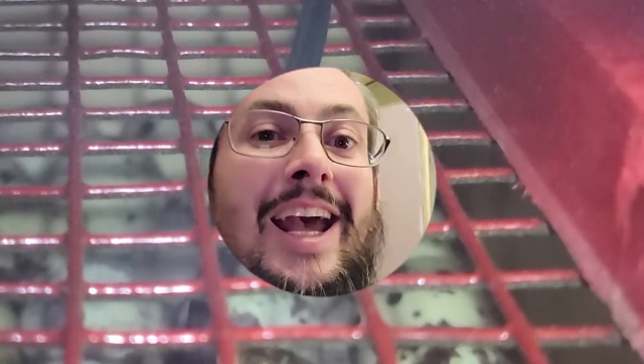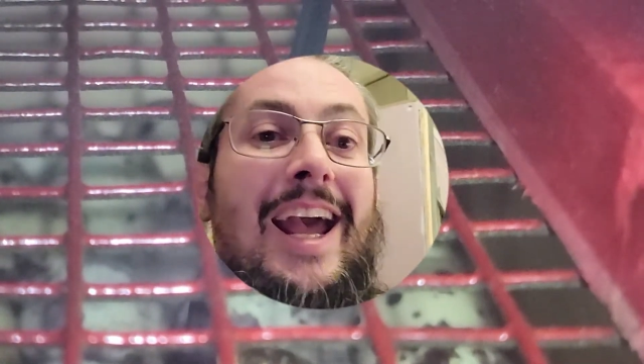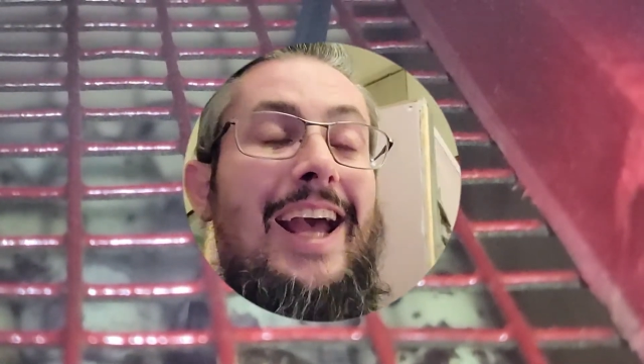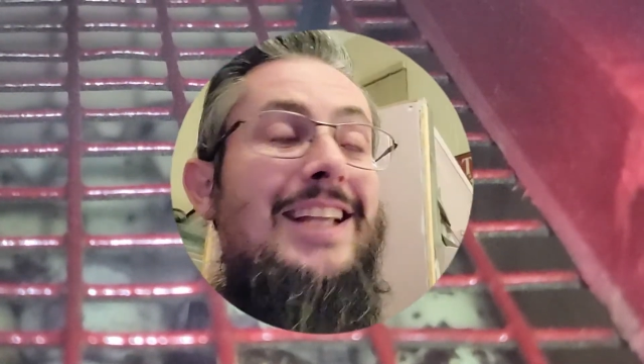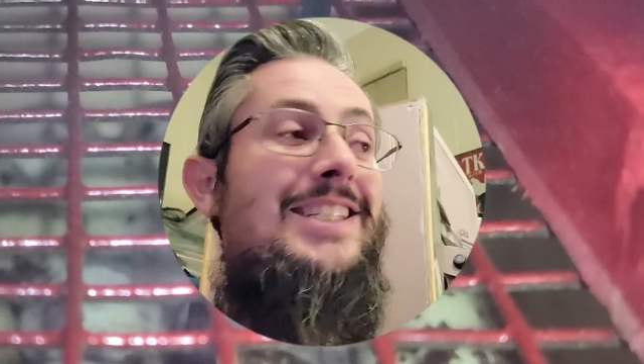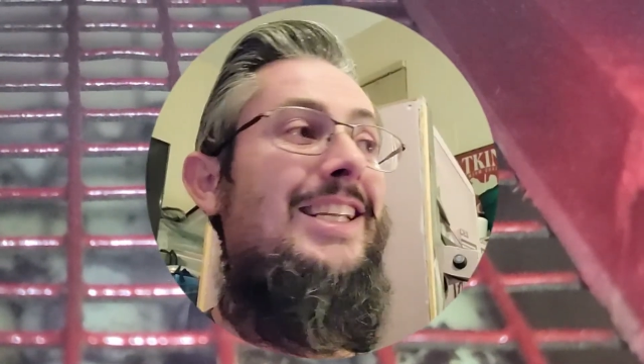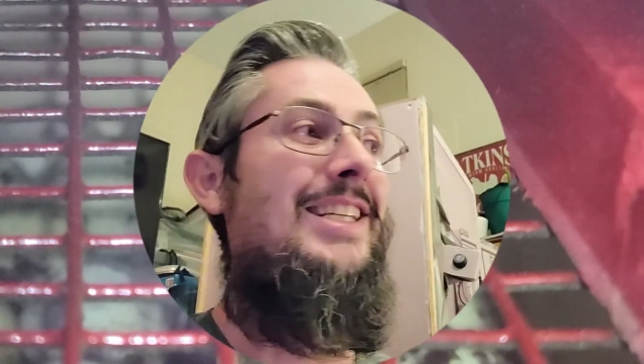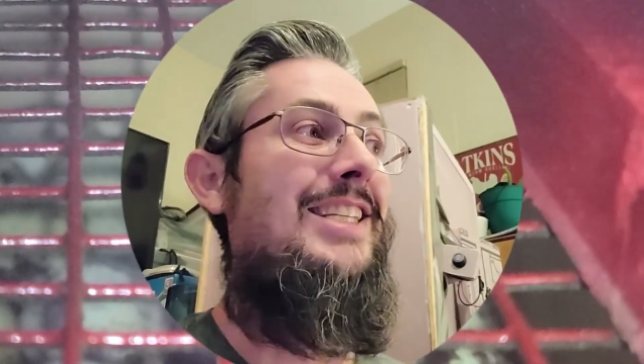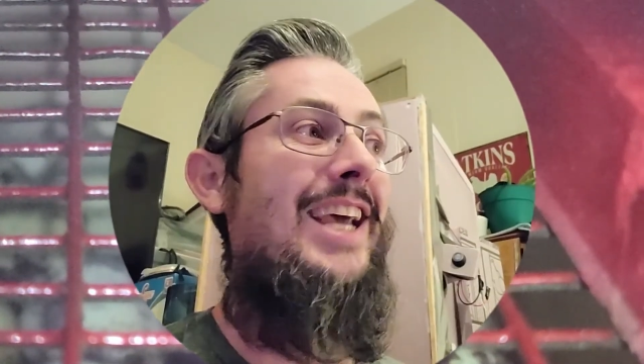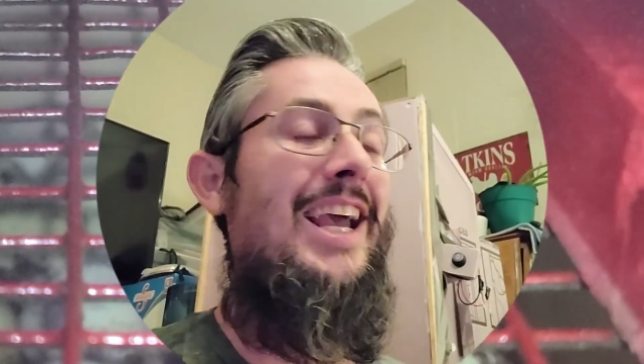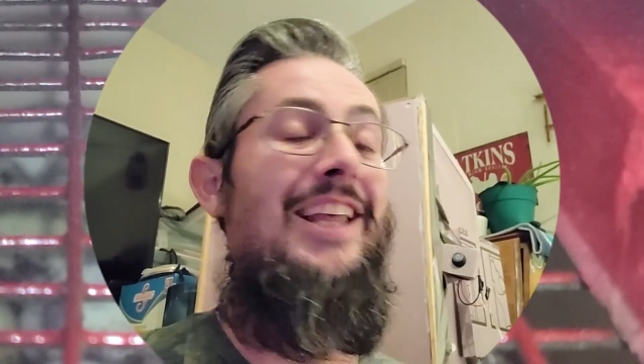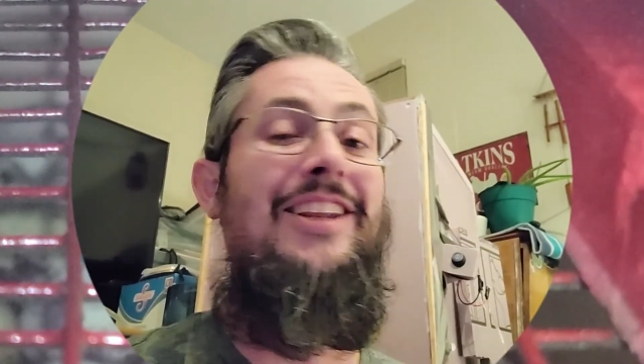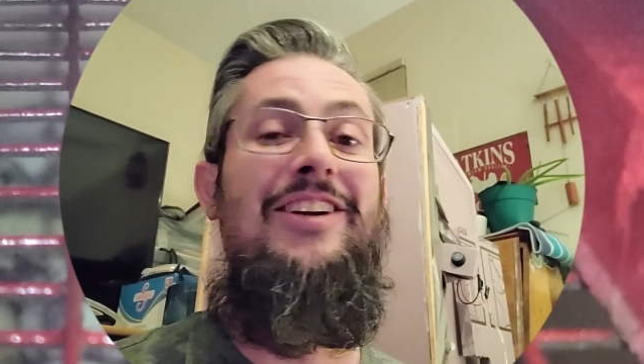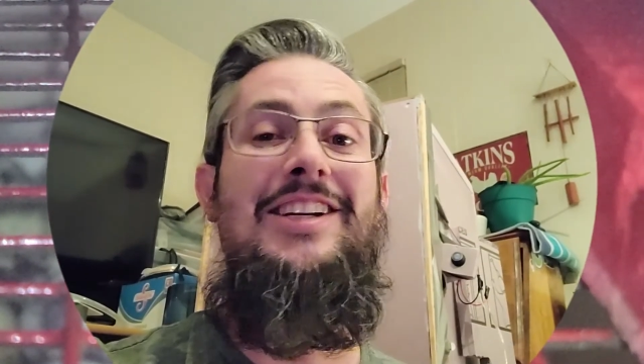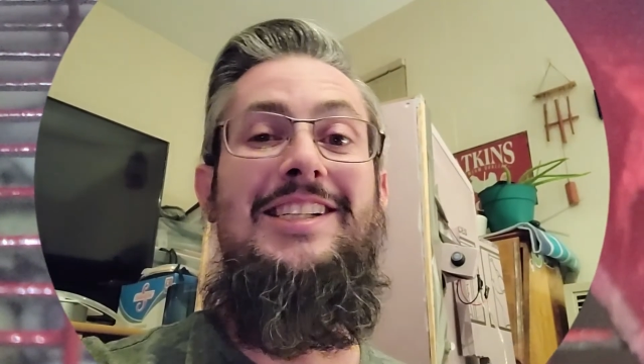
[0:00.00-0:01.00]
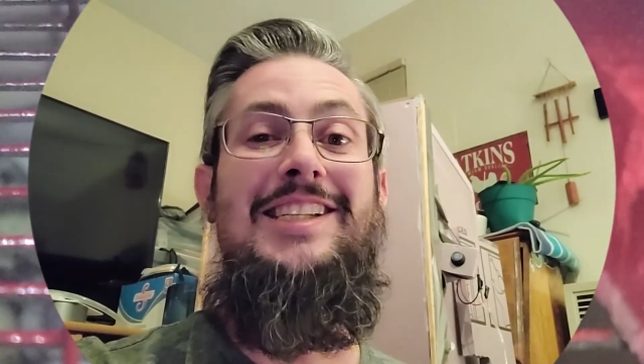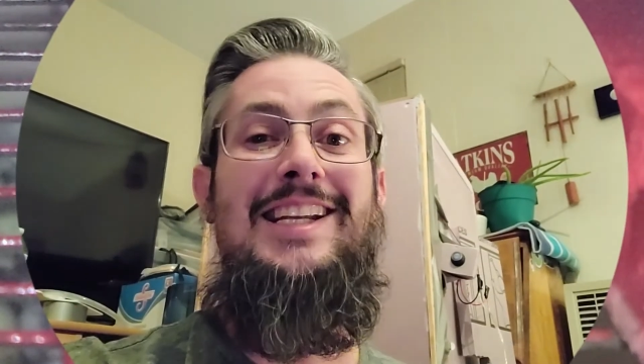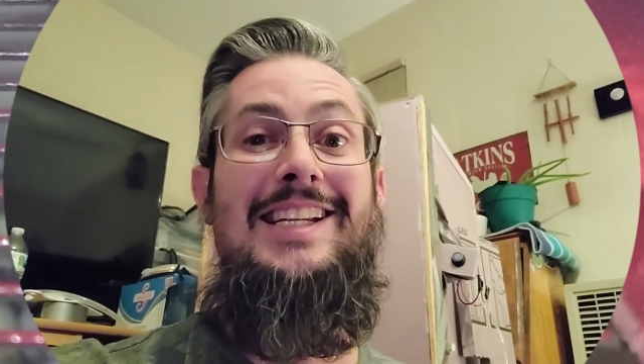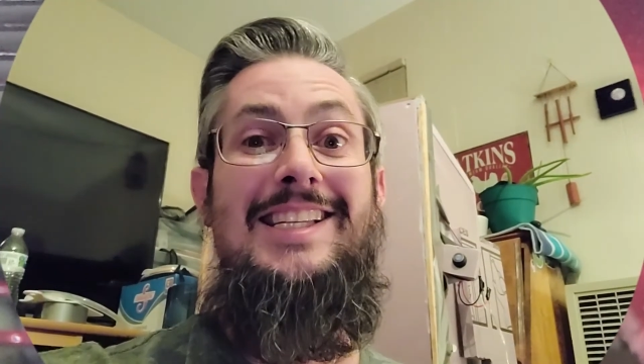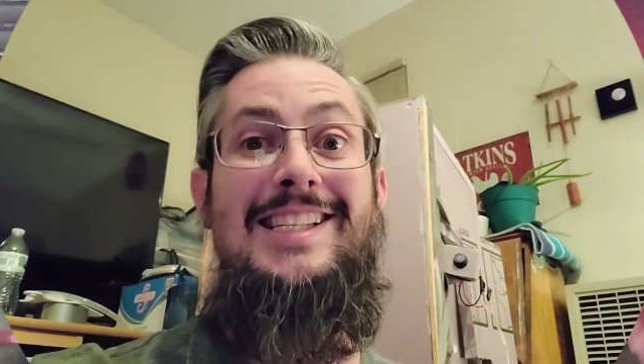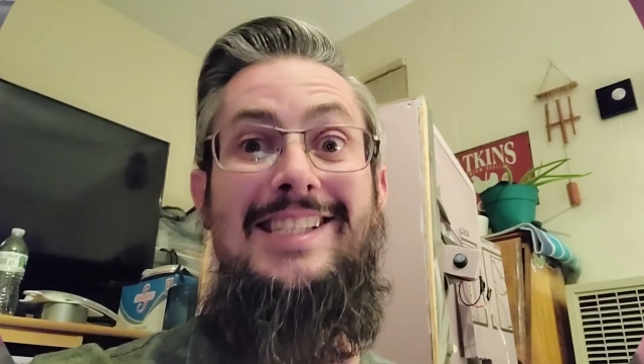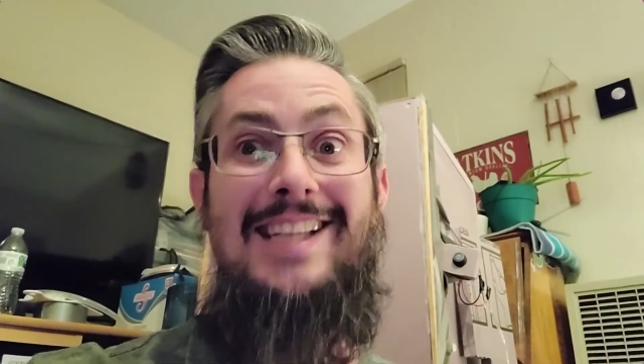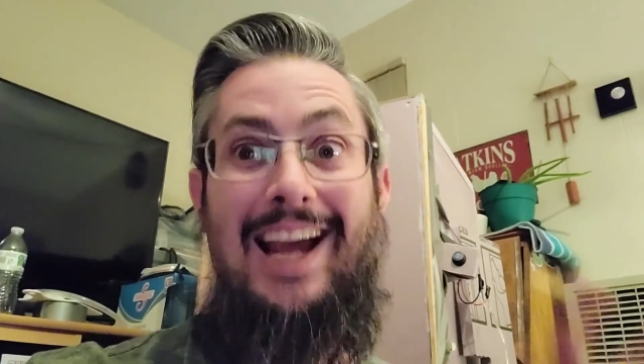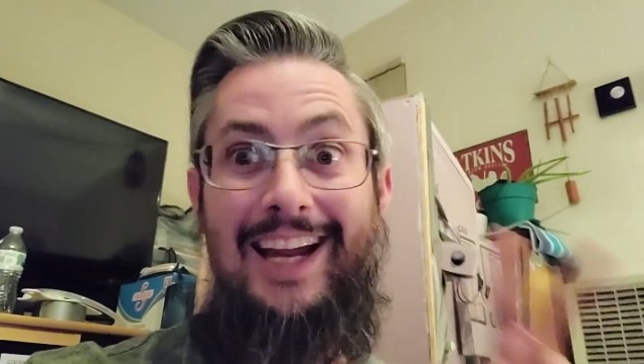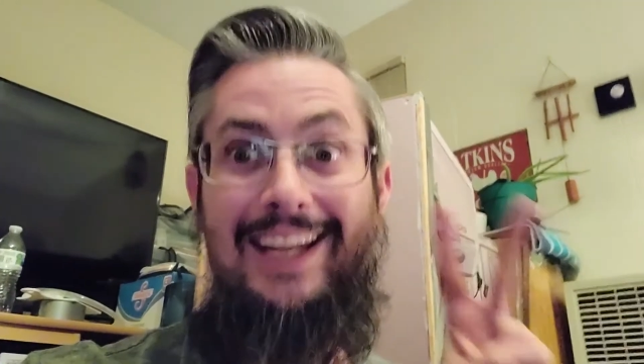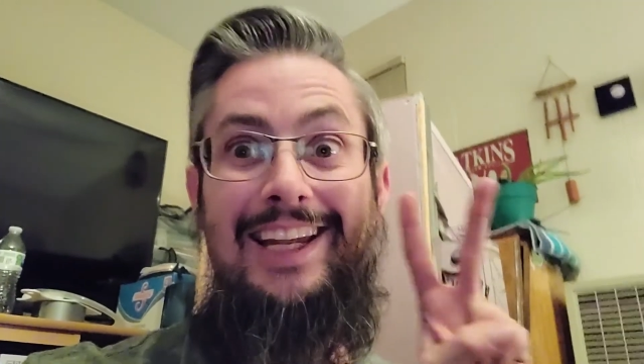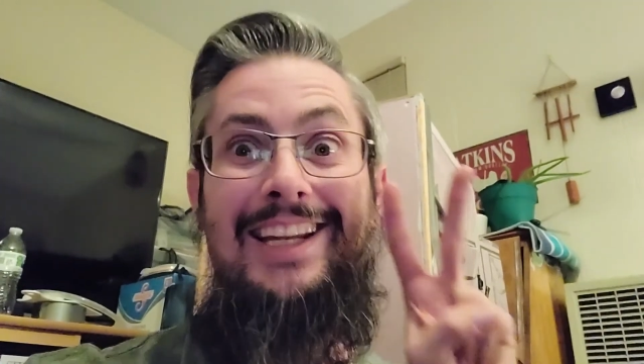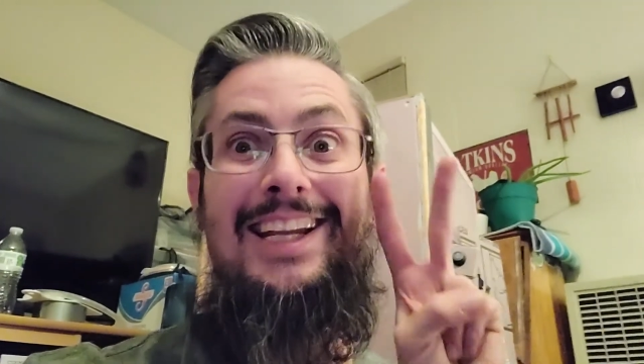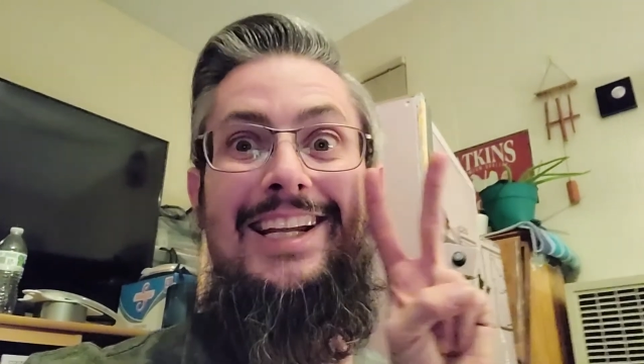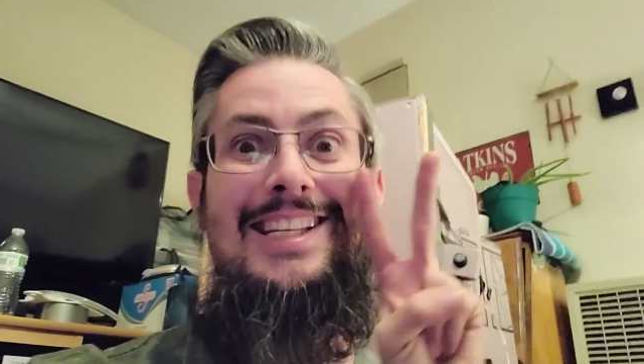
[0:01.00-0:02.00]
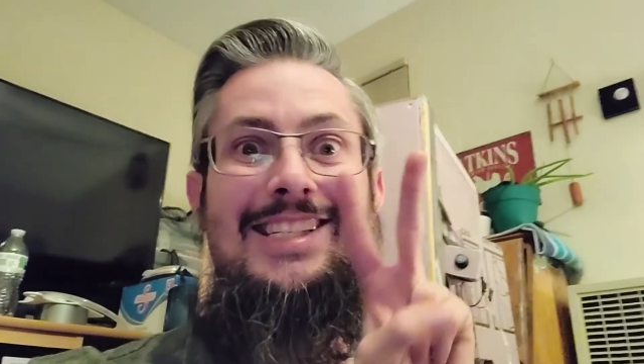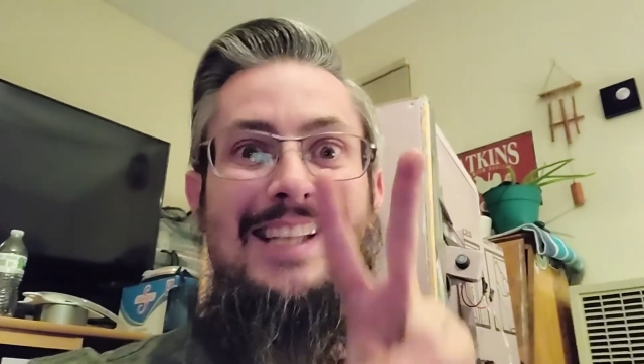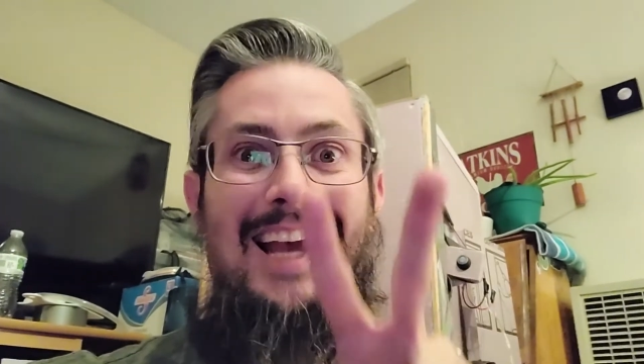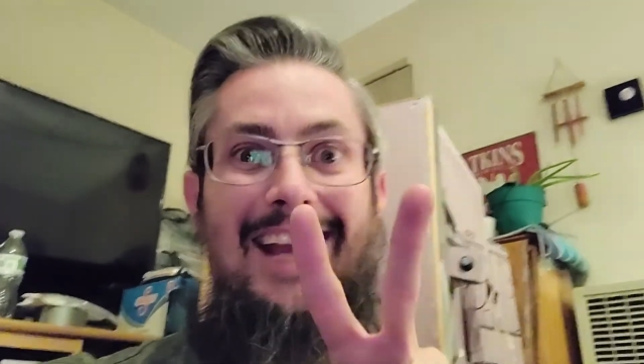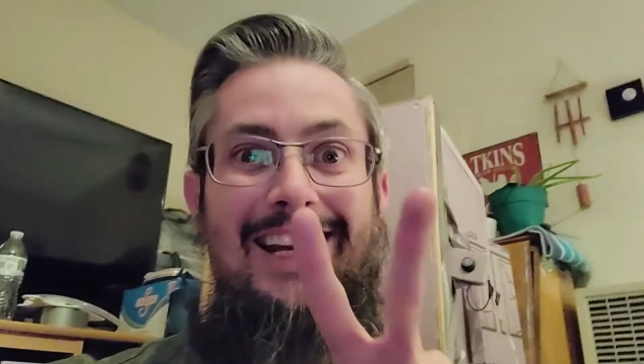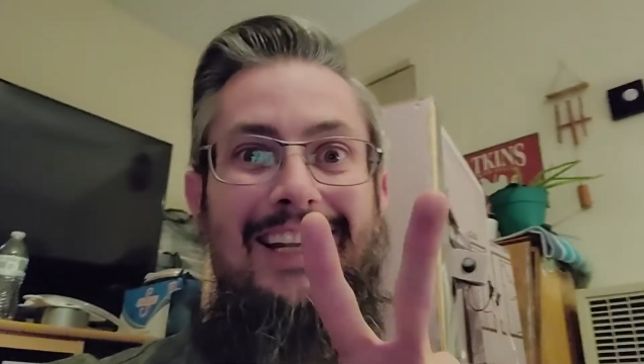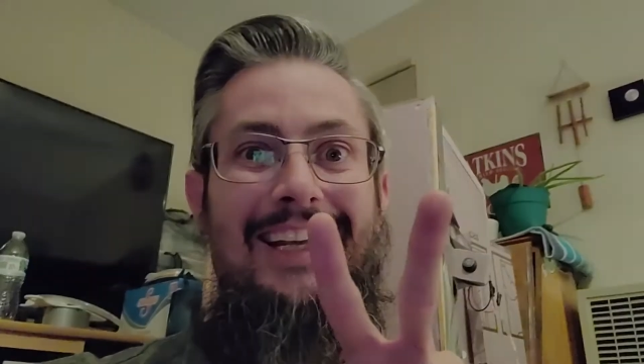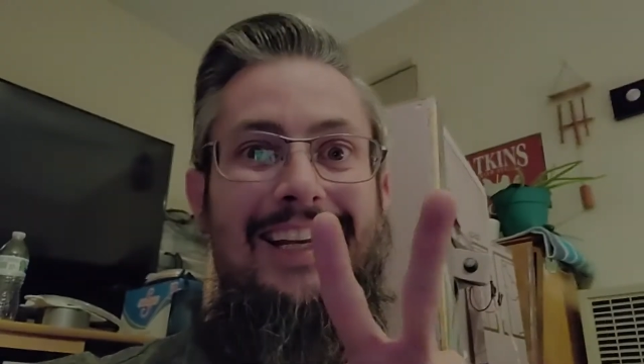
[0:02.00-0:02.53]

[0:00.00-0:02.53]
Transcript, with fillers: And today there is a second exciting